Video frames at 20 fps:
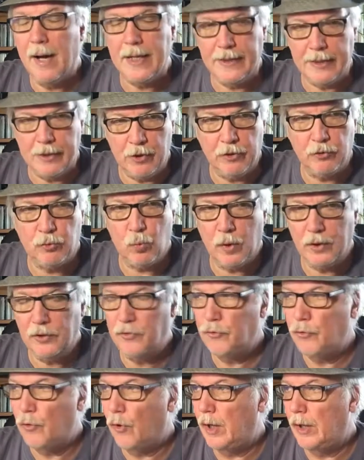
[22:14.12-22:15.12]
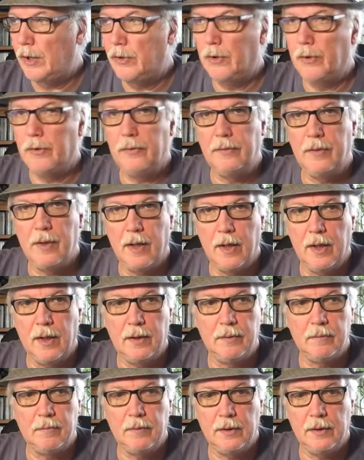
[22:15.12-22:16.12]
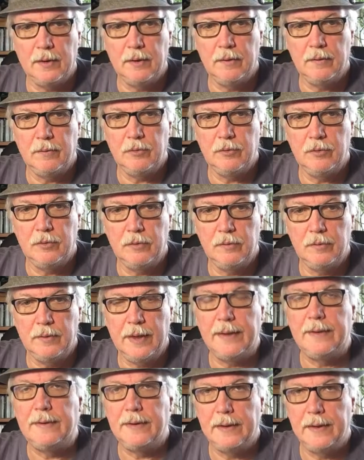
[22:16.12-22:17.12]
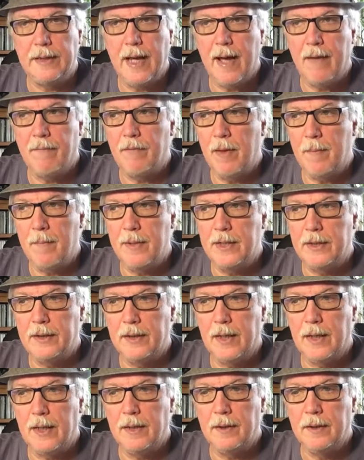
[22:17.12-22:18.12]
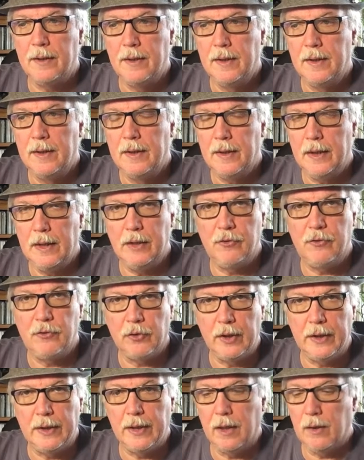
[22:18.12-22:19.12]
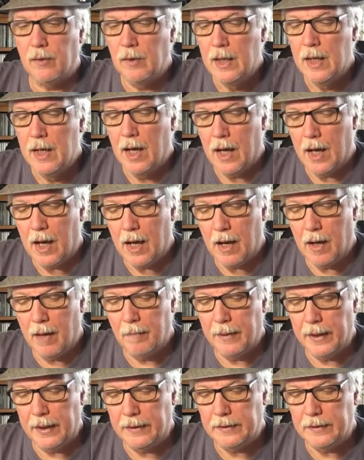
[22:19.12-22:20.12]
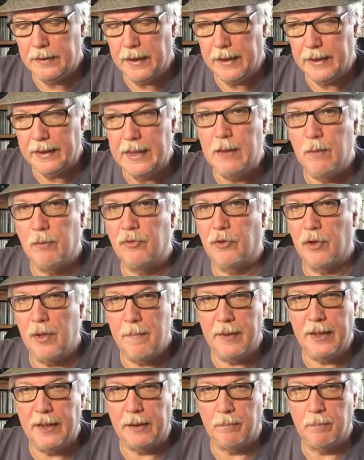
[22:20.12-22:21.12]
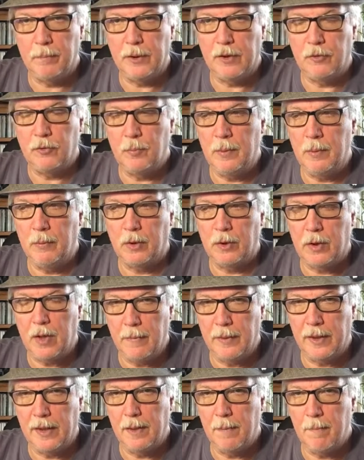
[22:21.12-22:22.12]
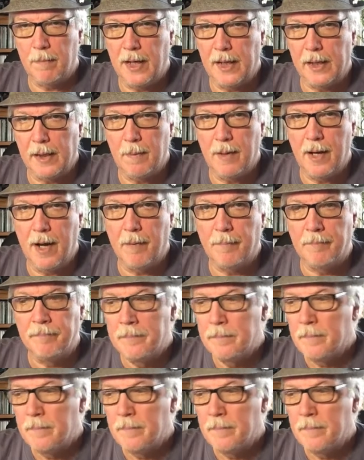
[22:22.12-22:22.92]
There is one store I heard that did have them in Toledo. And he was limiting because people are coming in and buying them out.